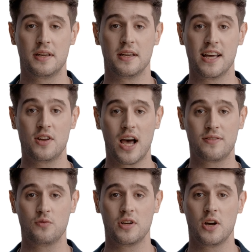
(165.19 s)
They don't have a
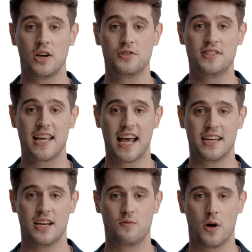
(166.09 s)
real
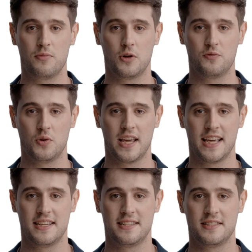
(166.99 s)
understanding of what beautiful
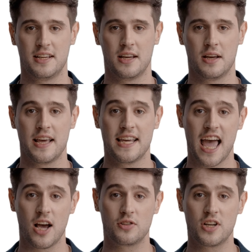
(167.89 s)
is. They
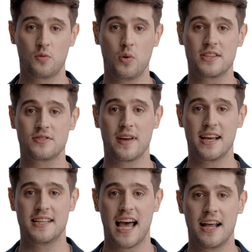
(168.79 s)
count on what is
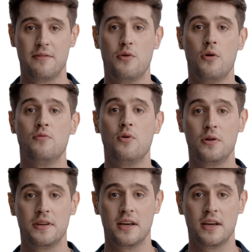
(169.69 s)
vetted as beautiful.